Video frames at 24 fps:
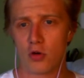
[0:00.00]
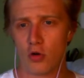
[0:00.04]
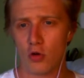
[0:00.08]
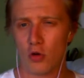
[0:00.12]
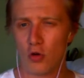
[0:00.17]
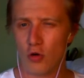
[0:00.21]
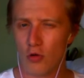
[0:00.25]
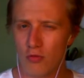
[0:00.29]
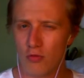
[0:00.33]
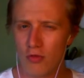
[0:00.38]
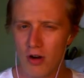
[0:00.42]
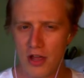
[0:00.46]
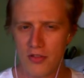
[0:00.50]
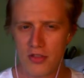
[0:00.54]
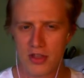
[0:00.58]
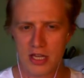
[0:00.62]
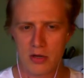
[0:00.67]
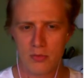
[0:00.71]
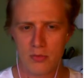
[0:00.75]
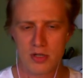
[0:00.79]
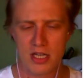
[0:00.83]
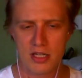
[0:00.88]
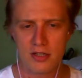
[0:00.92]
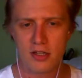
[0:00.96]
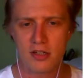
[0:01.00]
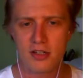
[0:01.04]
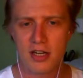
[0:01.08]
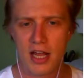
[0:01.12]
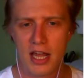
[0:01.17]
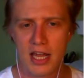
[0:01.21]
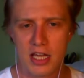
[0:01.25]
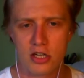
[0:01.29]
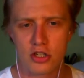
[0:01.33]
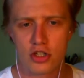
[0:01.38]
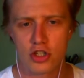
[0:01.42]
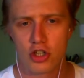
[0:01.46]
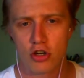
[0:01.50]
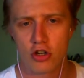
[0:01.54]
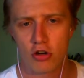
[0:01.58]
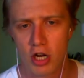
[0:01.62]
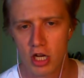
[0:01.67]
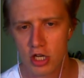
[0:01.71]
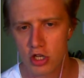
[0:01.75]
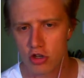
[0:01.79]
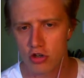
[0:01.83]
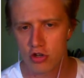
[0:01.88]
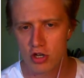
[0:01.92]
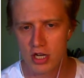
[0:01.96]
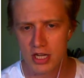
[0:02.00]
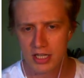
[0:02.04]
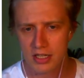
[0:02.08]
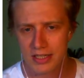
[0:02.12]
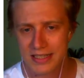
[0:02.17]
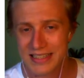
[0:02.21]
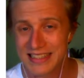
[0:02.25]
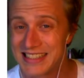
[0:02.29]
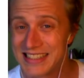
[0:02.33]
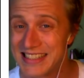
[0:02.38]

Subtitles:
or rather it was undertaken during a uniquely